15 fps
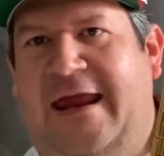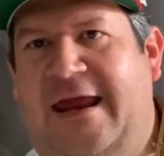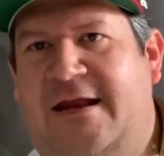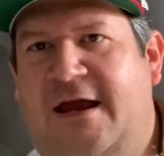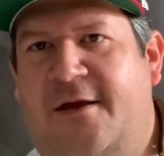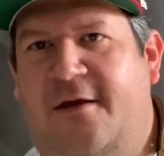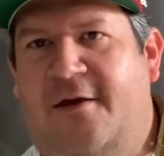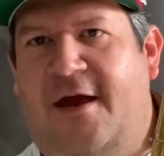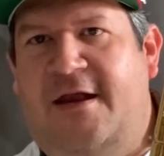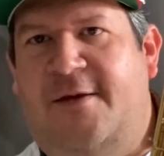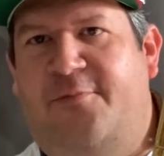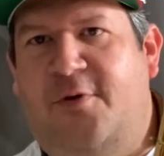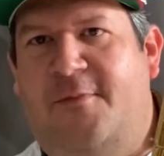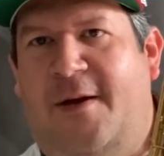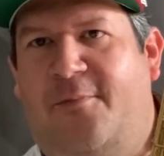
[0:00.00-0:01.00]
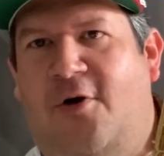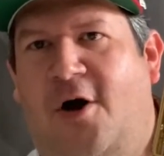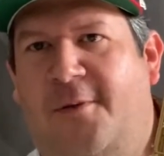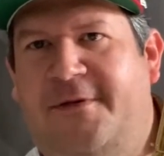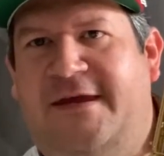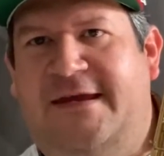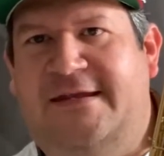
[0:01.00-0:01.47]
and I put my palm
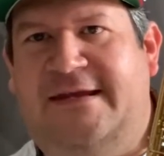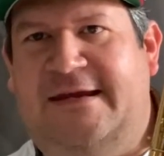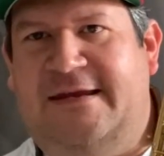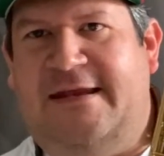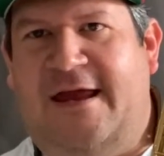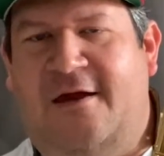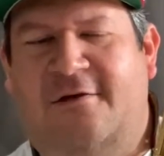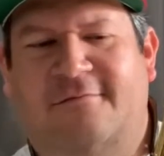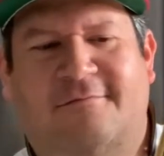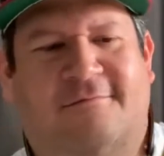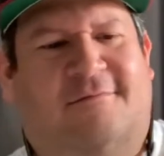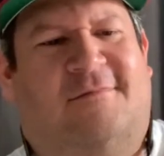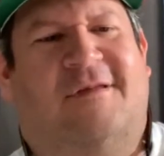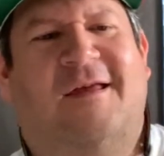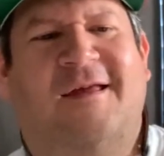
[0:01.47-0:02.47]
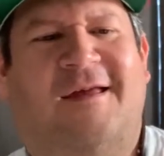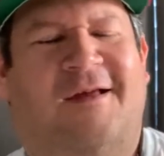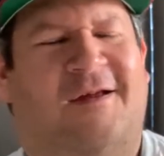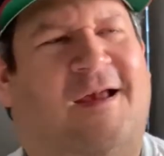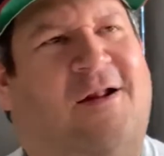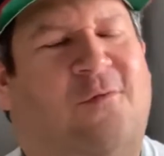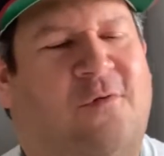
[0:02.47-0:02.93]
key D down.
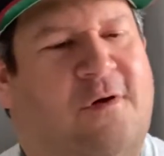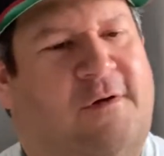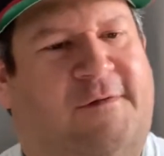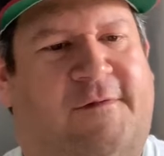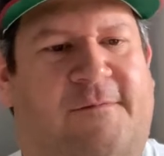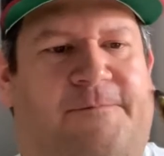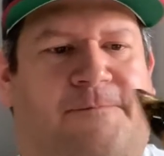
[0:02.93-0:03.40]
Kind of works.